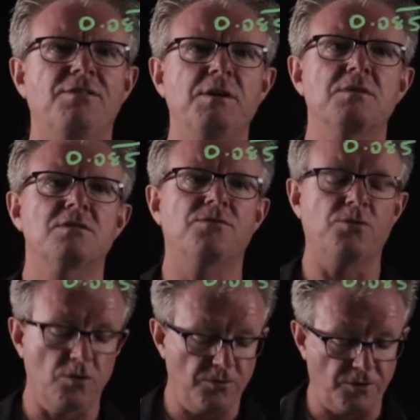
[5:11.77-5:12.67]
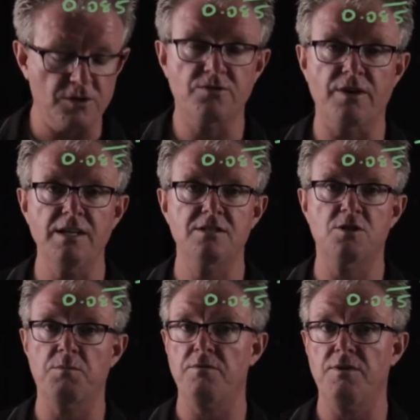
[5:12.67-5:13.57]
limits for phosphates
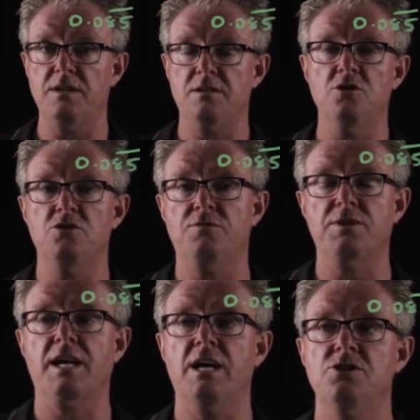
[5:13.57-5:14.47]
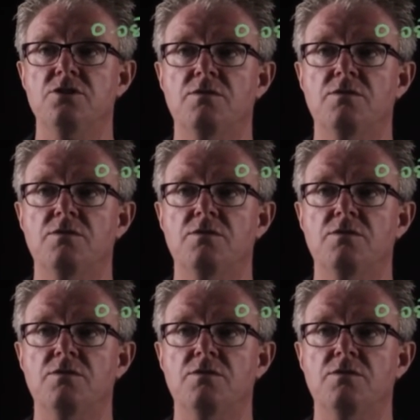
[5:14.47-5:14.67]
to prevent eutrophication